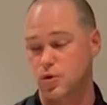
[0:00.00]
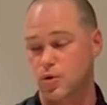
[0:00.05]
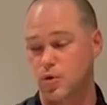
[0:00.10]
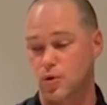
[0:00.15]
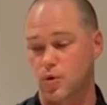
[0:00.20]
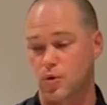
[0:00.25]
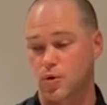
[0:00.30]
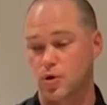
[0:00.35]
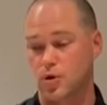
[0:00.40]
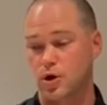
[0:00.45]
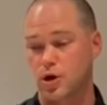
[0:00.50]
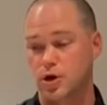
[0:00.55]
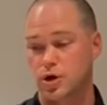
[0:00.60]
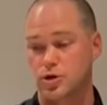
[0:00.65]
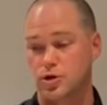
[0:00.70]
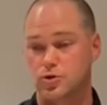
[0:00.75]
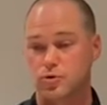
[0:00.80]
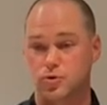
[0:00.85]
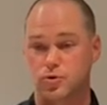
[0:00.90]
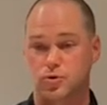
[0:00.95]
or
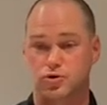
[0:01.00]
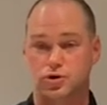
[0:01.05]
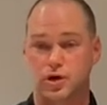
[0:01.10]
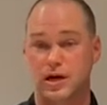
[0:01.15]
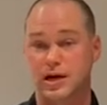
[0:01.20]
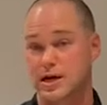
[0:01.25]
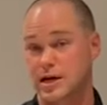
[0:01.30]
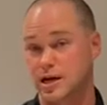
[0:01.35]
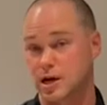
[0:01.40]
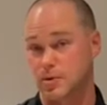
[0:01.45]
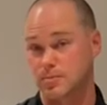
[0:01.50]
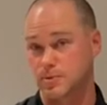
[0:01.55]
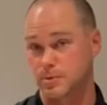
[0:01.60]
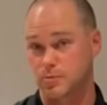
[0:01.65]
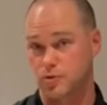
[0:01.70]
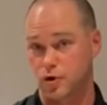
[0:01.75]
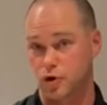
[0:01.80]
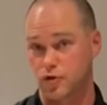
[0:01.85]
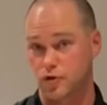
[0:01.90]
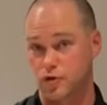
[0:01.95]
you're trying to help them
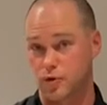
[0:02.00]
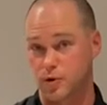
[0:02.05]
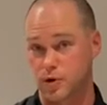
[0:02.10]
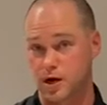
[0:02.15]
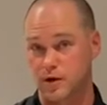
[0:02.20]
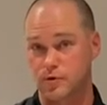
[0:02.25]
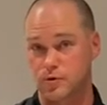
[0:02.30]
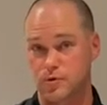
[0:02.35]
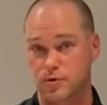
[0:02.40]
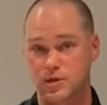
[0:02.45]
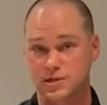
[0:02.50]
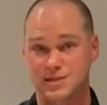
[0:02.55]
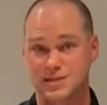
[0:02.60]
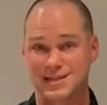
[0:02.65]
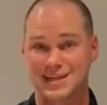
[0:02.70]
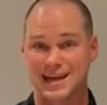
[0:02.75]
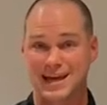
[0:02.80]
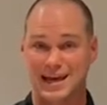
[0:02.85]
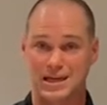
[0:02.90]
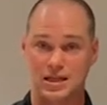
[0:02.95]
grow for whatever
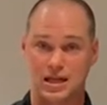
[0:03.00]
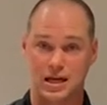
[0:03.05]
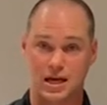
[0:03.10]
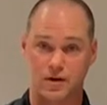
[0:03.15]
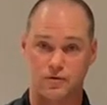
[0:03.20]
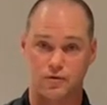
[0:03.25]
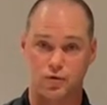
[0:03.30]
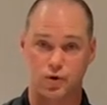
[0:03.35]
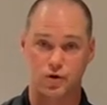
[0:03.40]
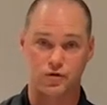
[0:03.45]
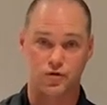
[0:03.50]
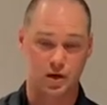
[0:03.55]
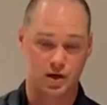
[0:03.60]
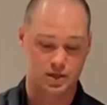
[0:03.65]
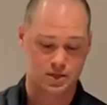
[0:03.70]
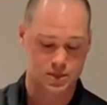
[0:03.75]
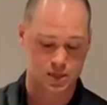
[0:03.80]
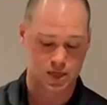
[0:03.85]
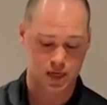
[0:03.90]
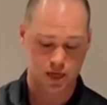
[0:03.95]
reason and they have
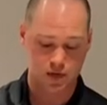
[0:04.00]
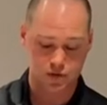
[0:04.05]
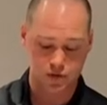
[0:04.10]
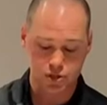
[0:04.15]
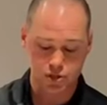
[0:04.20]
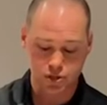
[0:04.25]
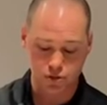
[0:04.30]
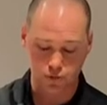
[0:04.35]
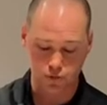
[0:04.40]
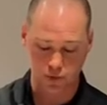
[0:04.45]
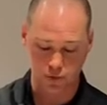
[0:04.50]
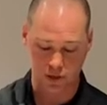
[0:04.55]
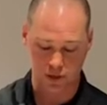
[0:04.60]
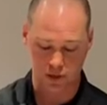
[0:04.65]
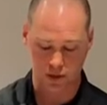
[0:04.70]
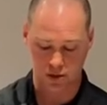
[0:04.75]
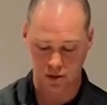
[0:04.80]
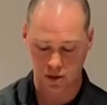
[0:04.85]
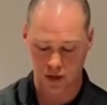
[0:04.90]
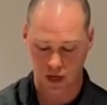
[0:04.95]
reflux. This is a really
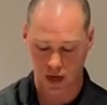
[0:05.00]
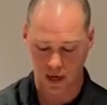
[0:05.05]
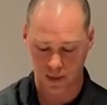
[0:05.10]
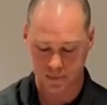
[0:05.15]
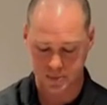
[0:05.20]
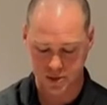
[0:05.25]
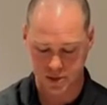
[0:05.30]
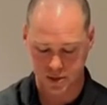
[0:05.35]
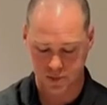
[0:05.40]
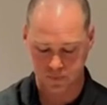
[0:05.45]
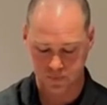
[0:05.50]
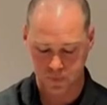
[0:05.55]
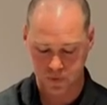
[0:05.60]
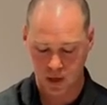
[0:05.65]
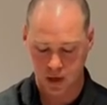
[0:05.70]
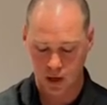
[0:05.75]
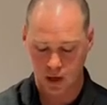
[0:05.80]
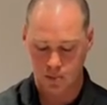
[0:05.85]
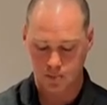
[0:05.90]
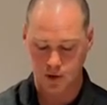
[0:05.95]
good option.
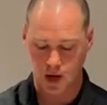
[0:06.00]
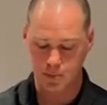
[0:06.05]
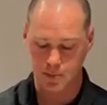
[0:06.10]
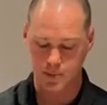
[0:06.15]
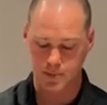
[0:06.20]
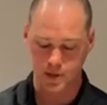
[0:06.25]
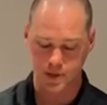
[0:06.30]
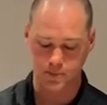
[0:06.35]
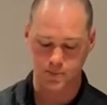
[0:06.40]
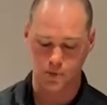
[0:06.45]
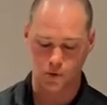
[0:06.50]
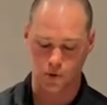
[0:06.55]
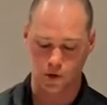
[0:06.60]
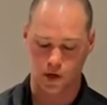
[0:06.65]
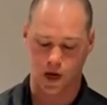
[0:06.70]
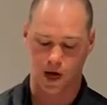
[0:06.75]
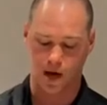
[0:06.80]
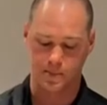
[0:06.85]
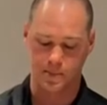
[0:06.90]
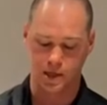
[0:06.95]
Probably more
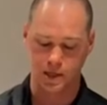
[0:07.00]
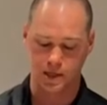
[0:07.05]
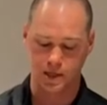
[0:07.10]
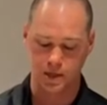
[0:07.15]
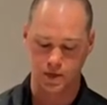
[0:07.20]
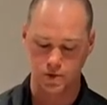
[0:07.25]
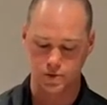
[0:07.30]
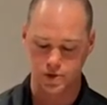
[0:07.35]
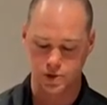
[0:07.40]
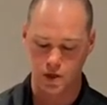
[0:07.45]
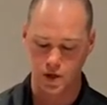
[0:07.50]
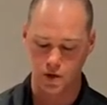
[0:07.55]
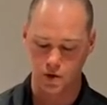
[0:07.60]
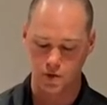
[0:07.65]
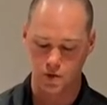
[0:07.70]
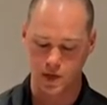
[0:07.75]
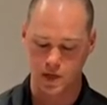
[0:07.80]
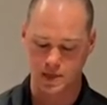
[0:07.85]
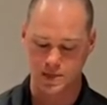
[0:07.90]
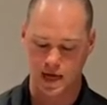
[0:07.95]
commonly used though
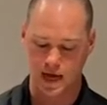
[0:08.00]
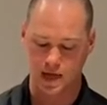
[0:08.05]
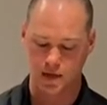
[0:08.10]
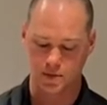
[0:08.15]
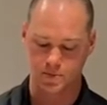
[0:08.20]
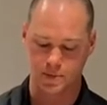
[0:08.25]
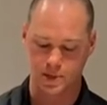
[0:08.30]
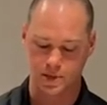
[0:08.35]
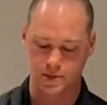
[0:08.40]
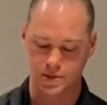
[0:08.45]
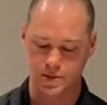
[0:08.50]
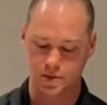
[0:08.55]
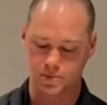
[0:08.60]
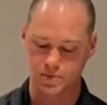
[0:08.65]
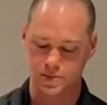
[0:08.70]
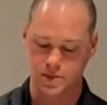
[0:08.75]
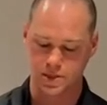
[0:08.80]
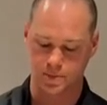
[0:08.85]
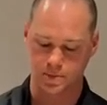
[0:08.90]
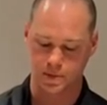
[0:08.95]
is Alimentum,
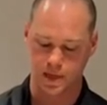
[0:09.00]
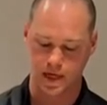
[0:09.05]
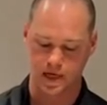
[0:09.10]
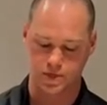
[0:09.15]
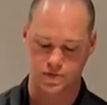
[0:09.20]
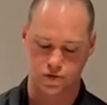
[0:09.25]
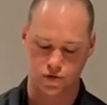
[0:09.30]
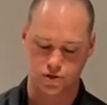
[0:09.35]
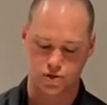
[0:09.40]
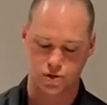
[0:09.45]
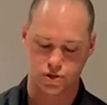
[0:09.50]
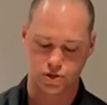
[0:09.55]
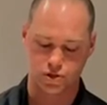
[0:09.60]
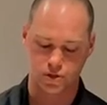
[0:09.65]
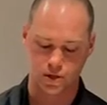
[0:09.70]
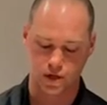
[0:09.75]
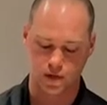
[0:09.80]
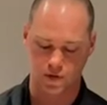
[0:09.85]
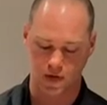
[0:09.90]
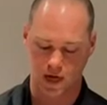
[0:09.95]
Similac's version
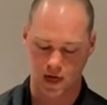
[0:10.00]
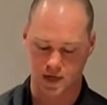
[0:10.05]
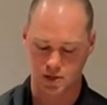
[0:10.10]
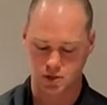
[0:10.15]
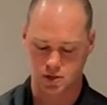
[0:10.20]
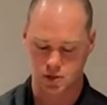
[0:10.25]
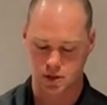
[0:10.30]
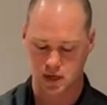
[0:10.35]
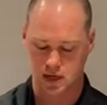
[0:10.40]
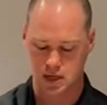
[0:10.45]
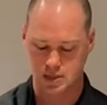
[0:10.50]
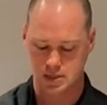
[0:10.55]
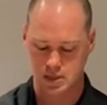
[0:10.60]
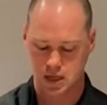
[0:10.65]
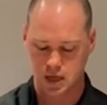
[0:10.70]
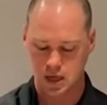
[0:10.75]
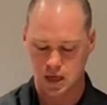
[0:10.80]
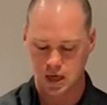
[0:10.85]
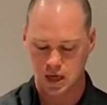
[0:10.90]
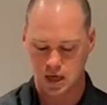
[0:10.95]
of the hydrolyzed
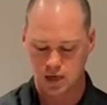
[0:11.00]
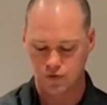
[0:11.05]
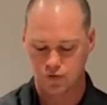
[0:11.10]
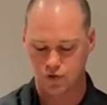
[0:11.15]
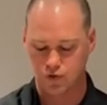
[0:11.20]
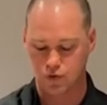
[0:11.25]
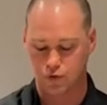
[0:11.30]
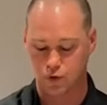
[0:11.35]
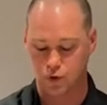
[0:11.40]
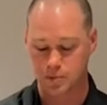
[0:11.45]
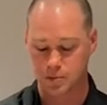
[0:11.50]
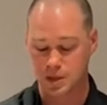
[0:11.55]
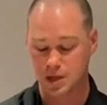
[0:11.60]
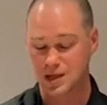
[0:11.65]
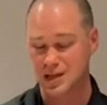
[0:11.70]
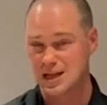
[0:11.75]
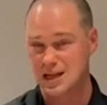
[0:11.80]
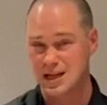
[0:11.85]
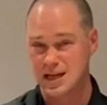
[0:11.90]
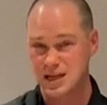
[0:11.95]
infant formula.
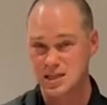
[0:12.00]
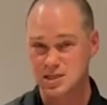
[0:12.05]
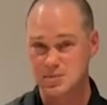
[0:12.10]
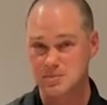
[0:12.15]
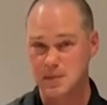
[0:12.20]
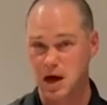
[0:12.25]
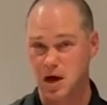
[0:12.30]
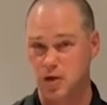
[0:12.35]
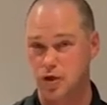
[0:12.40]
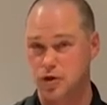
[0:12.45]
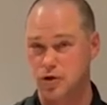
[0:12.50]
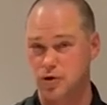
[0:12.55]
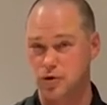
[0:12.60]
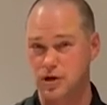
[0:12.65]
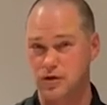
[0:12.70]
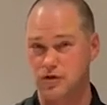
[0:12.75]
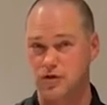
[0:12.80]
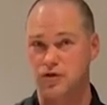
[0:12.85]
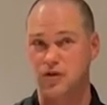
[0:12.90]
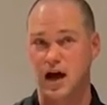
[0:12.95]
It's about
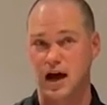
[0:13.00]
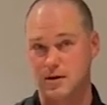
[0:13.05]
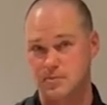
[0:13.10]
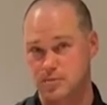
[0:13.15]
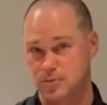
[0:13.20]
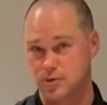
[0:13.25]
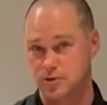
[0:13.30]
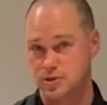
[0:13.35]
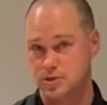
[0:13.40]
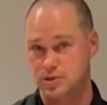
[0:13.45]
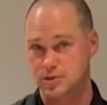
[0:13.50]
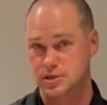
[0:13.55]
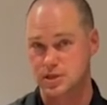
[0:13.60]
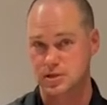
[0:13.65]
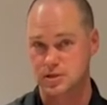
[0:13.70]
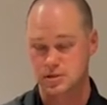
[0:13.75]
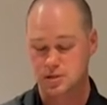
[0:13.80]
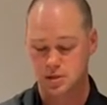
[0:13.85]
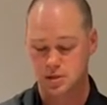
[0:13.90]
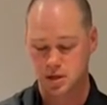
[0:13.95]
35%
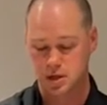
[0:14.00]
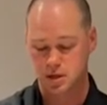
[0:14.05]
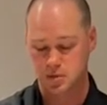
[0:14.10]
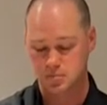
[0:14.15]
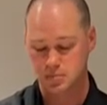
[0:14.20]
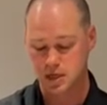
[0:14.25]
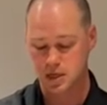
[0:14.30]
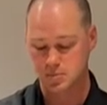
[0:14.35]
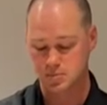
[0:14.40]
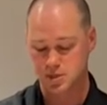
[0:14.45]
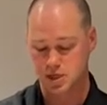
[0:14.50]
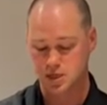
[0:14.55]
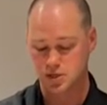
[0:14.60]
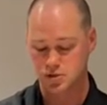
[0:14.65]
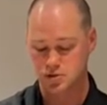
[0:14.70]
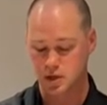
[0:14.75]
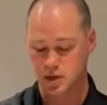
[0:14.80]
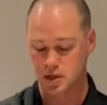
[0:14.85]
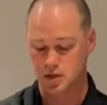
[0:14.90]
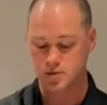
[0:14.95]
medium chain
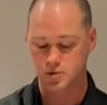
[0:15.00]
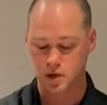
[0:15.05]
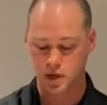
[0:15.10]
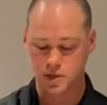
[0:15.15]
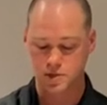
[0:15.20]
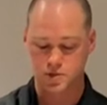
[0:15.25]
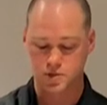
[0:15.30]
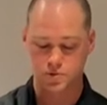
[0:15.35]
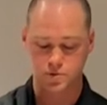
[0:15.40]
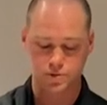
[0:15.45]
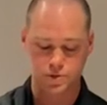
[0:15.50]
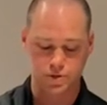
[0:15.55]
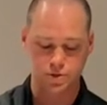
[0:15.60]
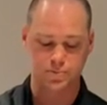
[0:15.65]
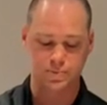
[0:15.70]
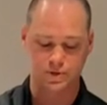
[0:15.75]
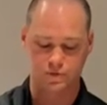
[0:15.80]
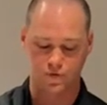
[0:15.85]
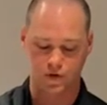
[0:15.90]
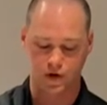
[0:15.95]
triglycerides, so it'll still
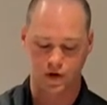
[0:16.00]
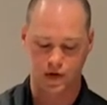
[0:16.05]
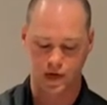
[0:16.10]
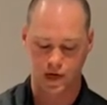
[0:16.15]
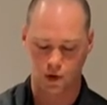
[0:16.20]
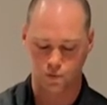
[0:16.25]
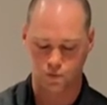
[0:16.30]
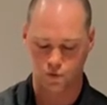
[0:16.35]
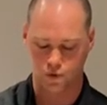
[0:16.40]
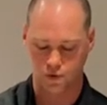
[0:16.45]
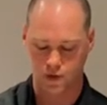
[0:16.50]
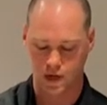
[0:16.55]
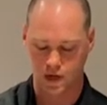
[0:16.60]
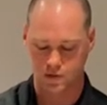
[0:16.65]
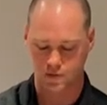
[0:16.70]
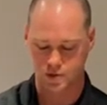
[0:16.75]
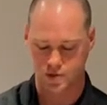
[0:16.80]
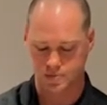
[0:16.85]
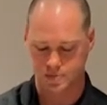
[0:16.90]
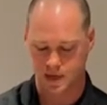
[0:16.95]
be very helpful in that
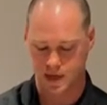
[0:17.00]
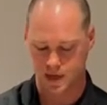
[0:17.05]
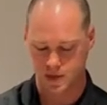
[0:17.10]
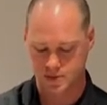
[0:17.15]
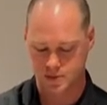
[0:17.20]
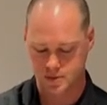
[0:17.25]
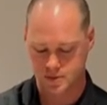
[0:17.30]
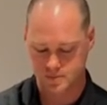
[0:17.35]
respect.